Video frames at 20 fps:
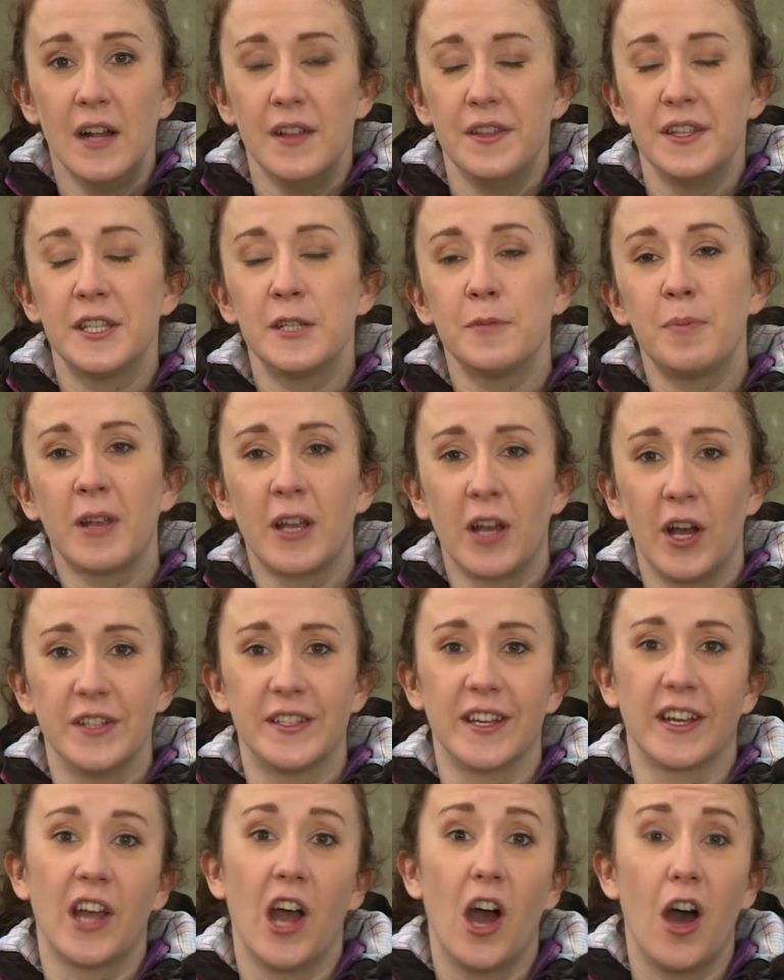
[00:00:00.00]
This is
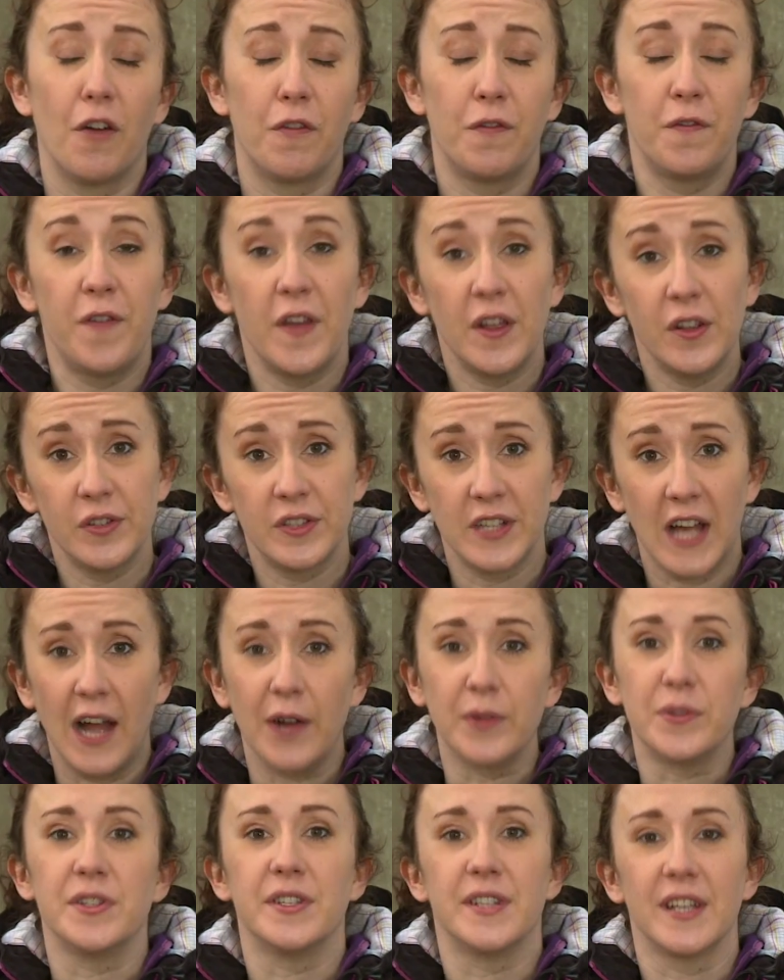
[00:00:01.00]
because a calf fills
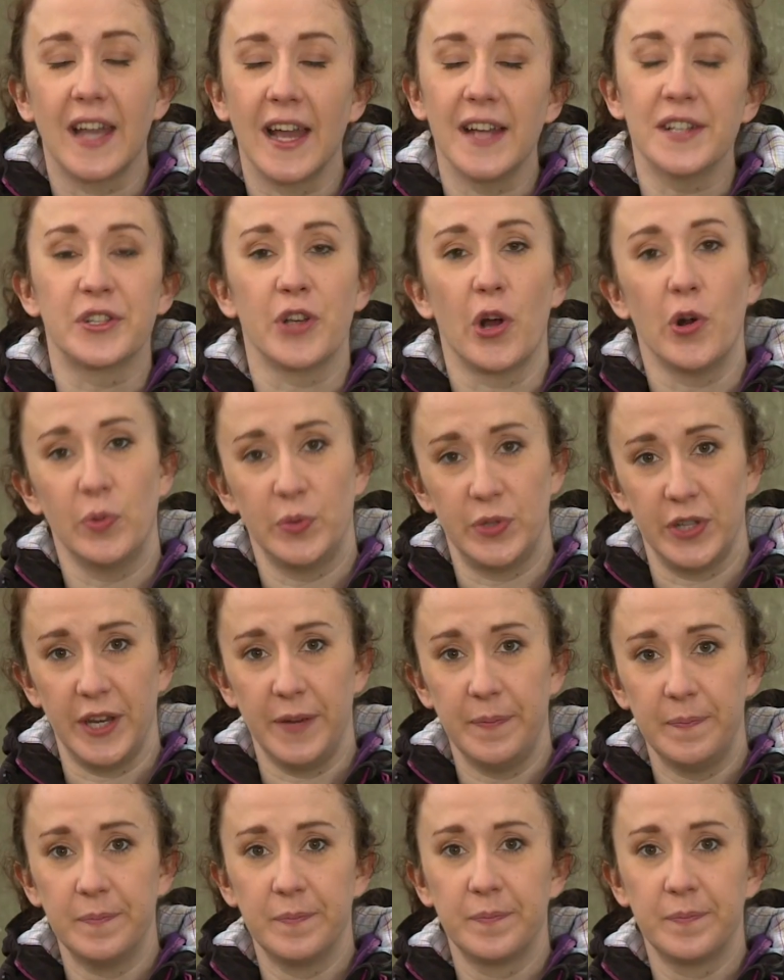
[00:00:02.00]
out as it gets older.